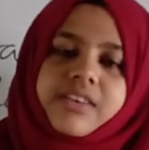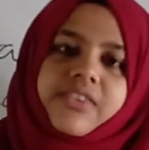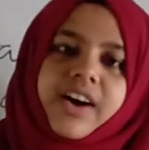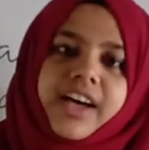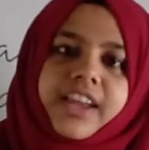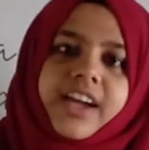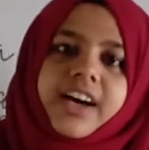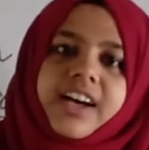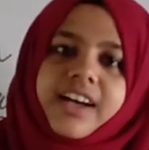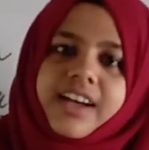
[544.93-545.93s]

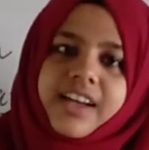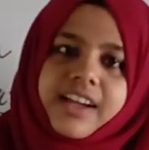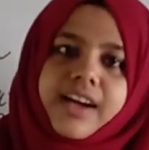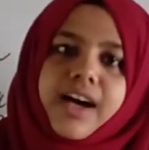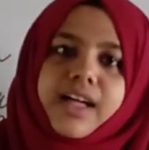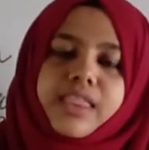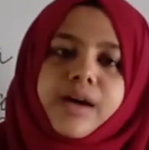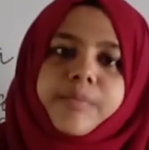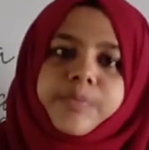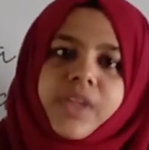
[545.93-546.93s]
vara,
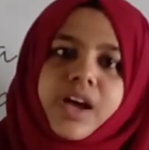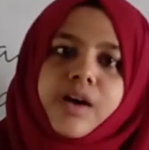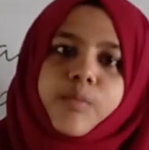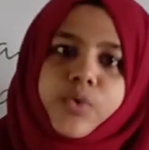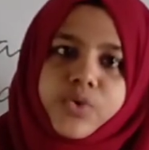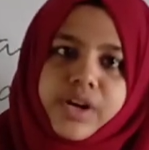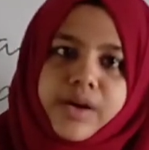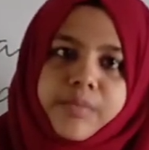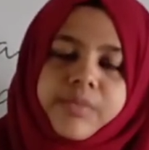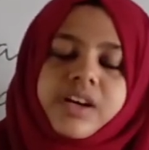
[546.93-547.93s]
kadam,
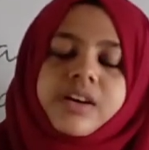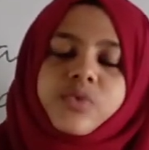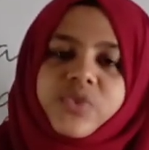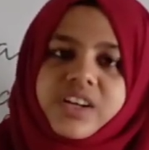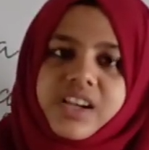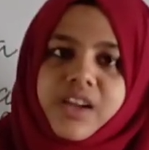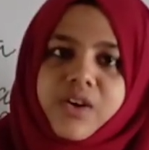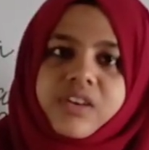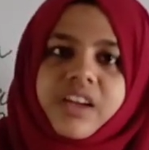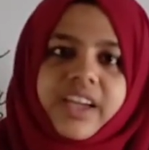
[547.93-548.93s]
muram,
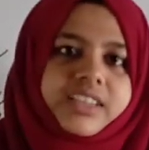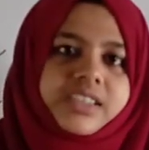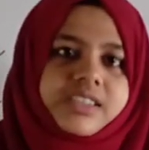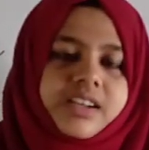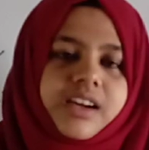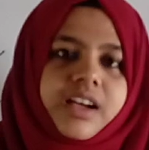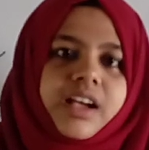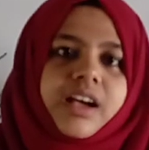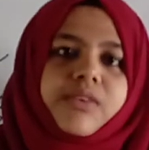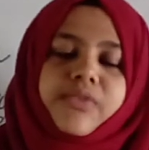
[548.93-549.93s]
furlong, etc.
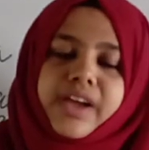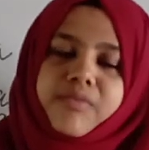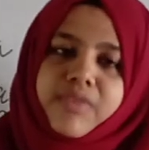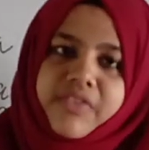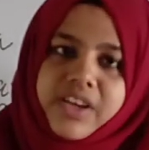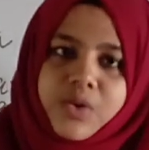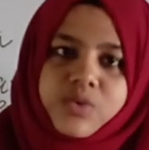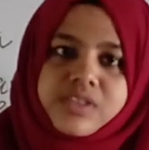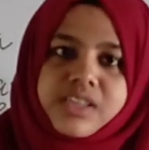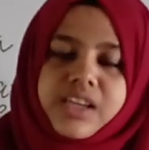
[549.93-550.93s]
When we were
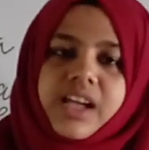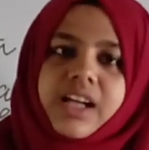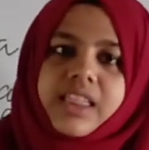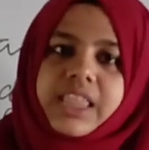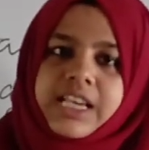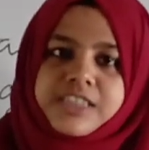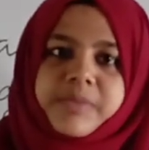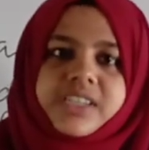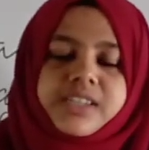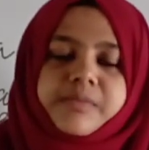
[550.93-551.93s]
using these
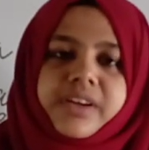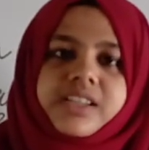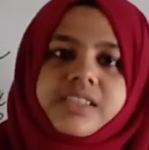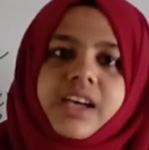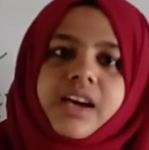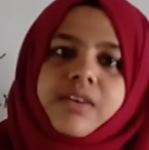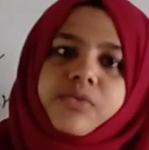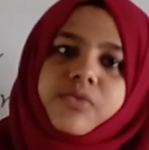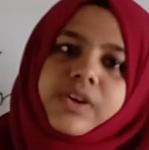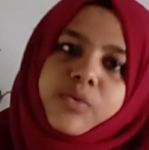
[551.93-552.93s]
measurements,
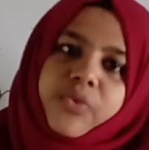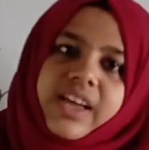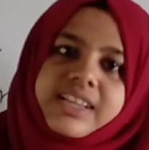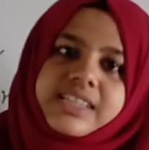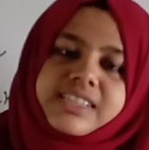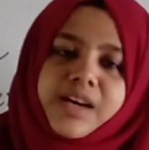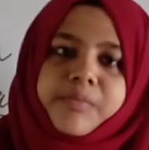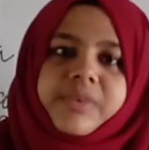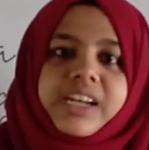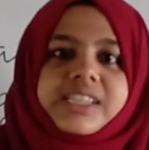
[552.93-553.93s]
we felt
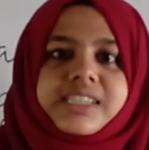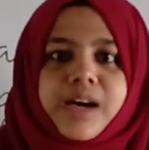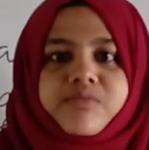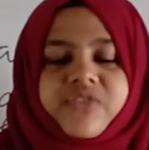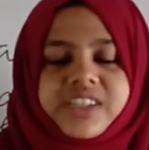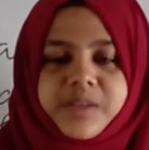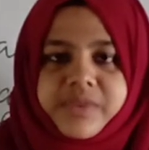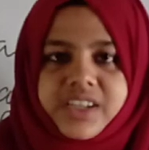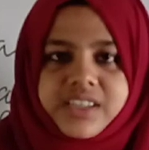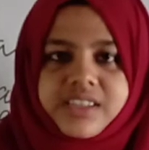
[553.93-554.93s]
some
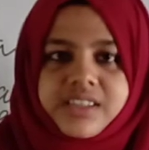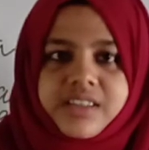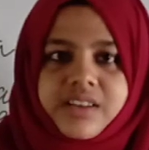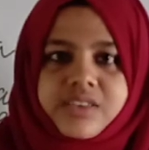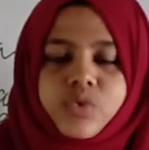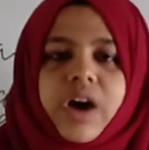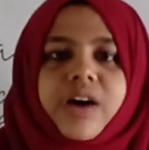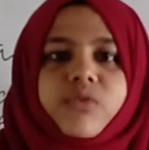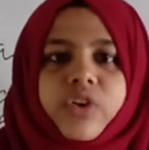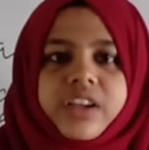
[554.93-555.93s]
discomfortableness. To
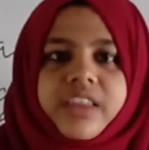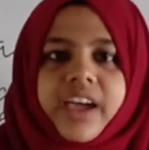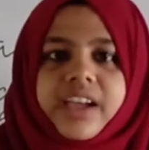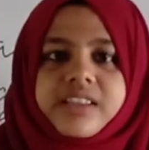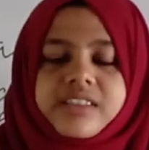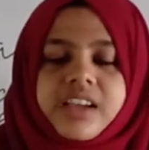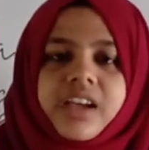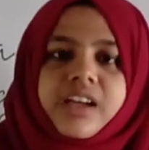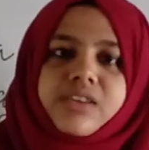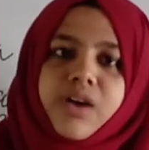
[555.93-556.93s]
avoid
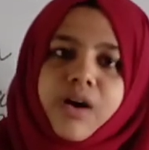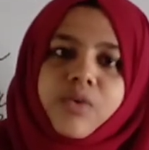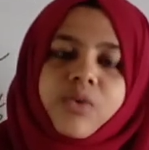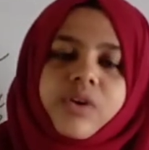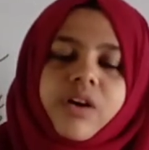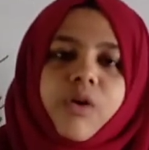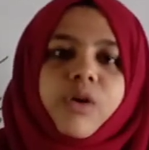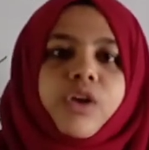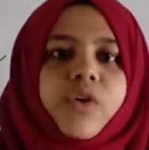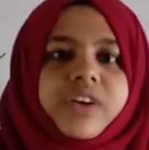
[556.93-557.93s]
that, now
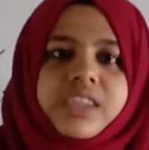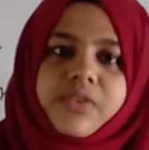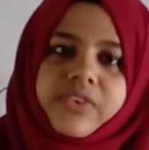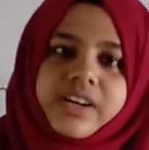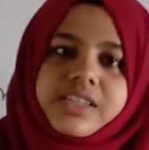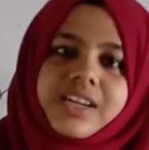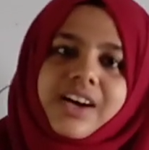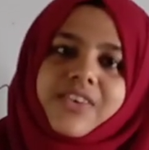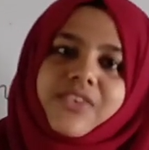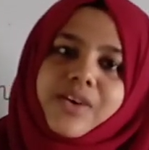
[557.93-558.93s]
all over the world
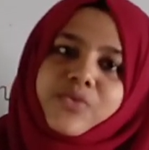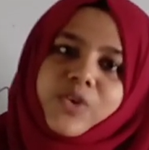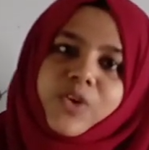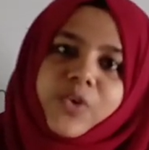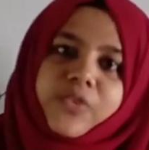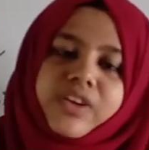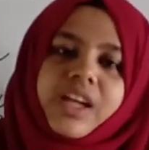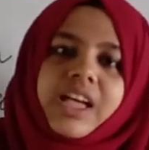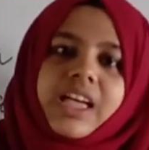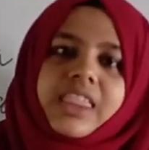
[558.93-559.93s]
we are
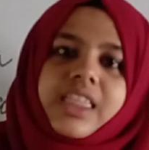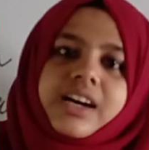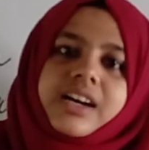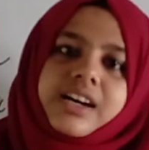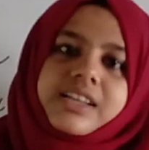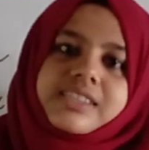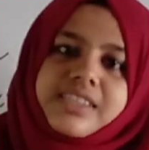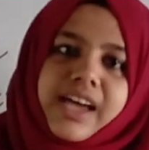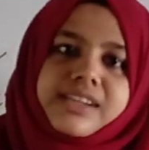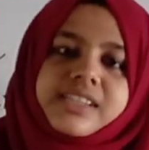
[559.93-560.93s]
following the
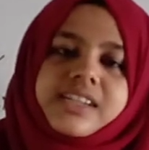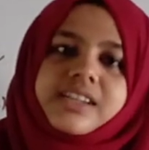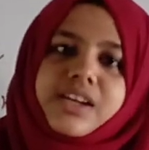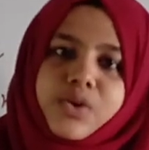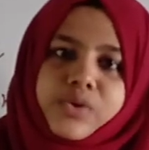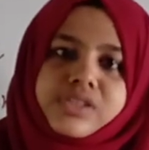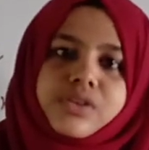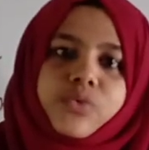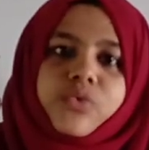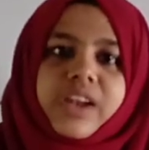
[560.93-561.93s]
standard unit
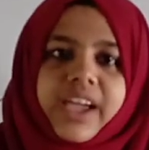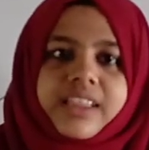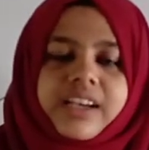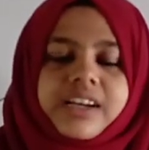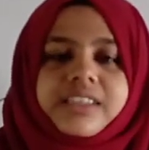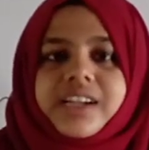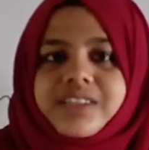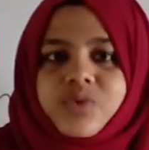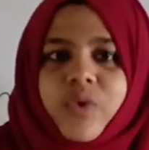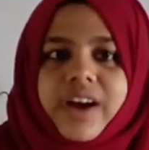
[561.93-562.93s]
of length. That
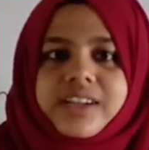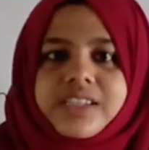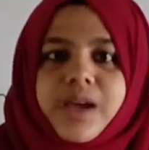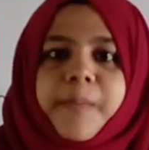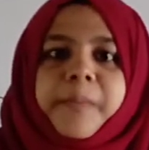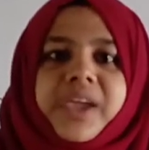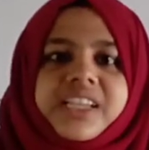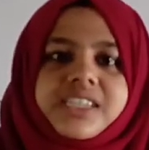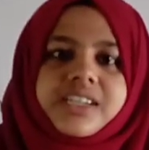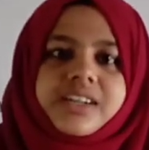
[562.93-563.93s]
is what?
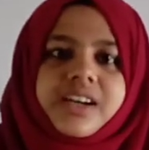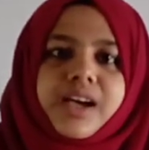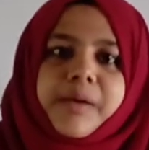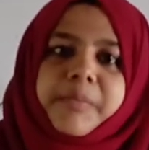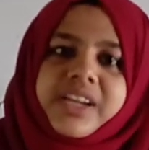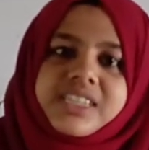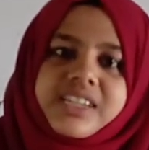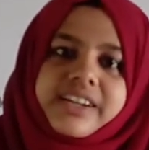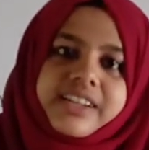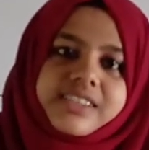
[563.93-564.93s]
Meter.
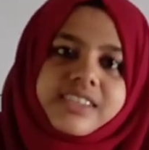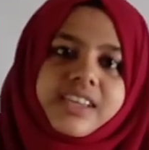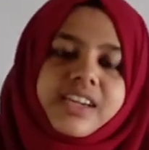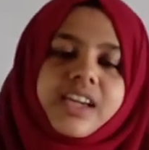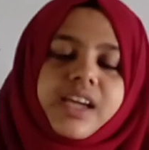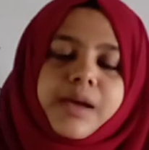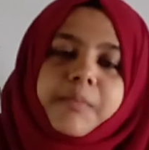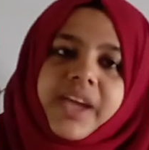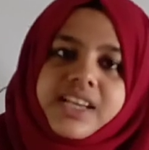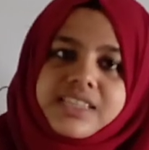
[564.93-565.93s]
Meter is the
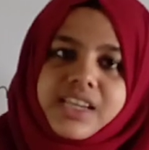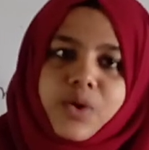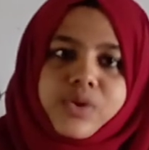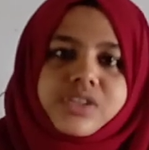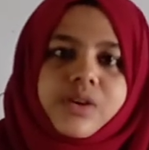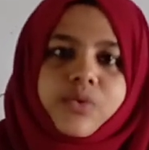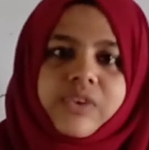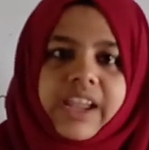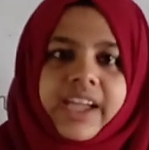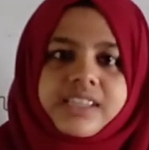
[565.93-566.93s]
basic unit of
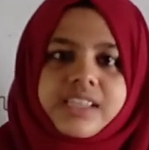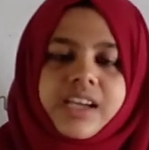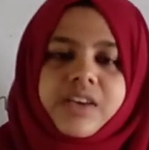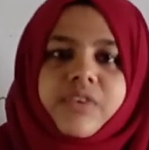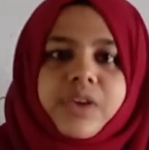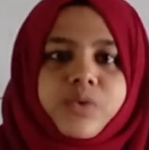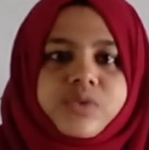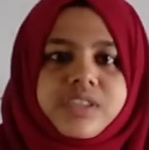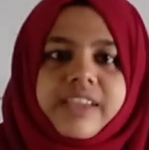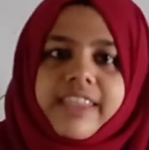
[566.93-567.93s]
length. We are
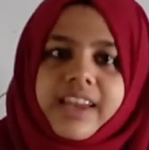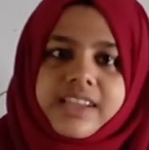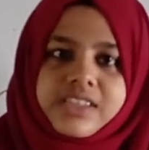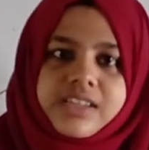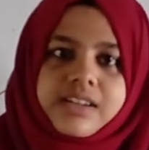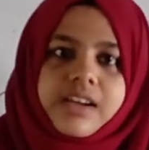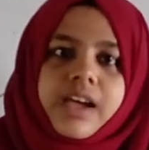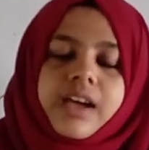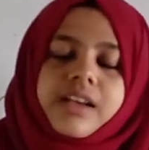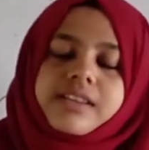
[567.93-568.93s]
using
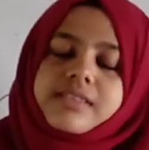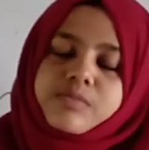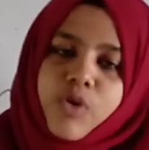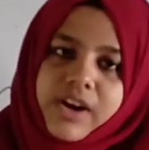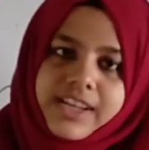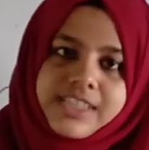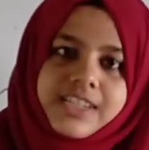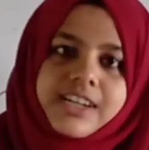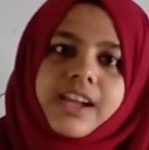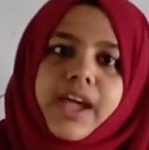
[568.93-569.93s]
the small
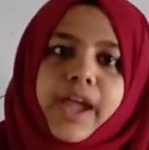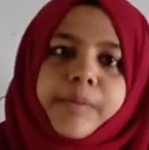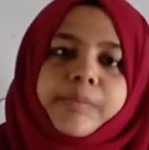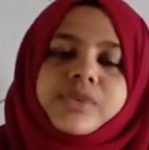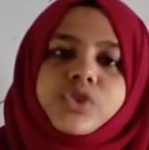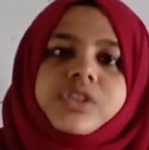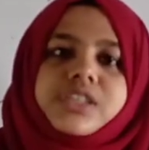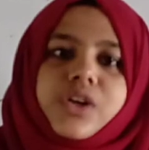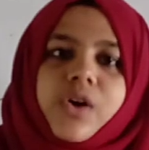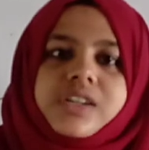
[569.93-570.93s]
letter M to
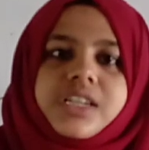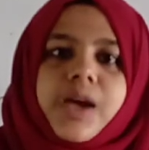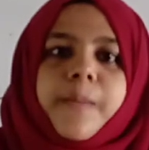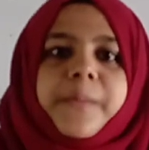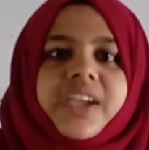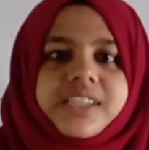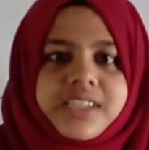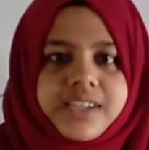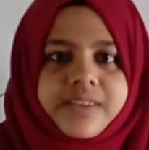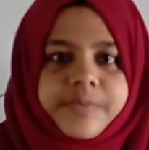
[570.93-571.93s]
denote
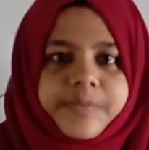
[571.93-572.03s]
meter.